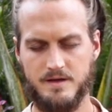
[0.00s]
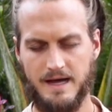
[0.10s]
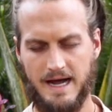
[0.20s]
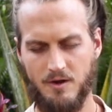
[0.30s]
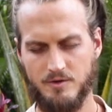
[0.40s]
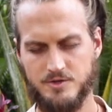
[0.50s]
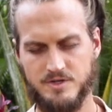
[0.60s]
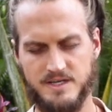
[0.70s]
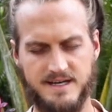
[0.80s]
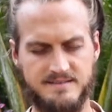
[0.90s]
How are you
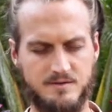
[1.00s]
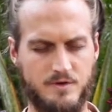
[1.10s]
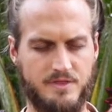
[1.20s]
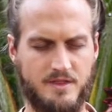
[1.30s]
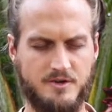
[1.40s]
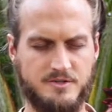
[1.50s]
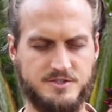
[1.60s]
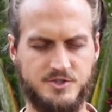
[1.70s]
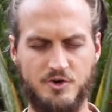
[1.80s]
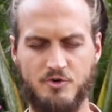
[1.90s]
connecting with
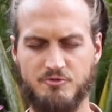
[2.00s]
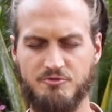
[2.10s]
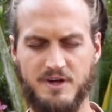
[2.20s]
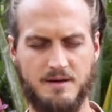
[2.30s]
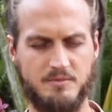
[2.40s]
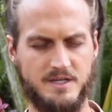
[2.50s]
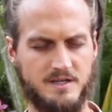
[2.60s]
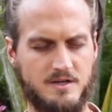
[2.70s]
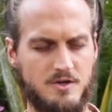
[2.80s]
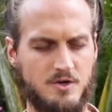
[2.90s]
others, your own
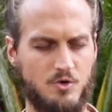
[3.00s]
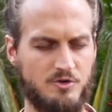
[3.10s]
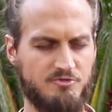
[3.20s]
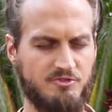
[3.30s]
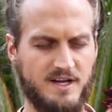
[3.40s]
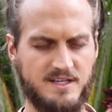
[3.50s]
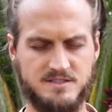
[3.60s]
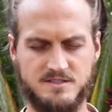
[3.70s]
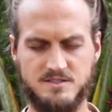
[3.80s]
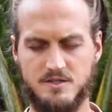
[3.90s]
family or
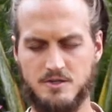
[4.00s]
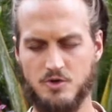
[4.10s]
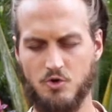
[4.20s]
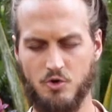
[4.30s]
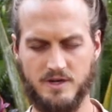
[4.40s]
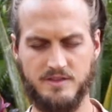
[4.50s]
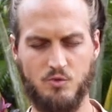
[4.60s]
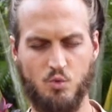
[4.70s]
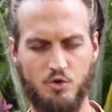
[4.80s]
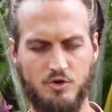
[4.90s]
friends or in the
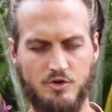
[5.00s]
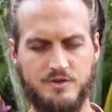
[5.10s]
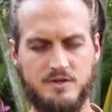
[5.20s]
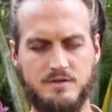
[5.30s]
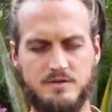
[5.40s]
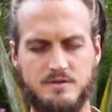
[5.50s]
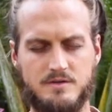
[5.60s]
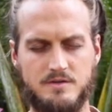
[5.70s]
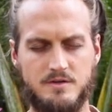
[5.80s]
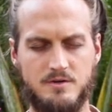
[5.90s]
world?
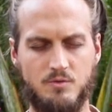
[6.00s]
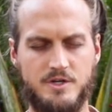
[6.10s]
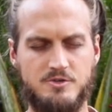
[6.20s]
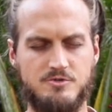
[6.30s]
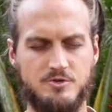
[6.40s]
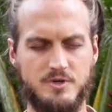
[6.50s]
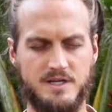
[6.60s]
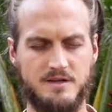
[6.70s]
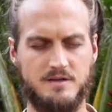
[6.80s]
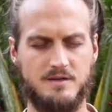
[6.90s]
What are you doing?